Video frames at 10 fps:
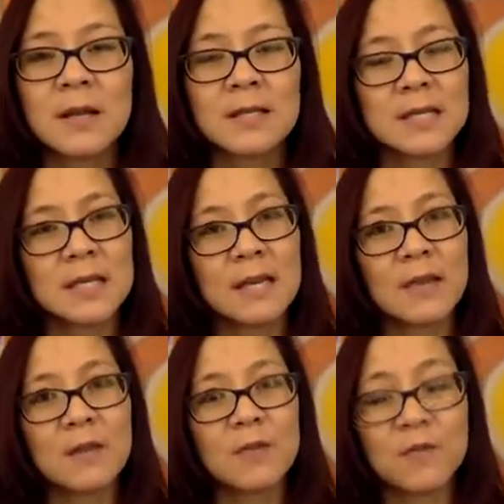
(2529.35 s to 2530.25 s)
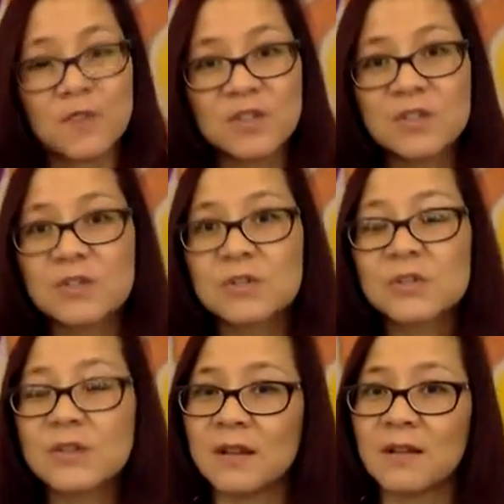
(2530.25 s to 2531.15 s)
to get
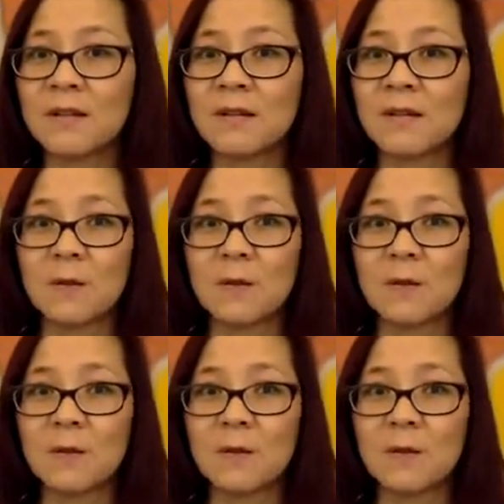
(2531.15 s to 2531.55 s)
features in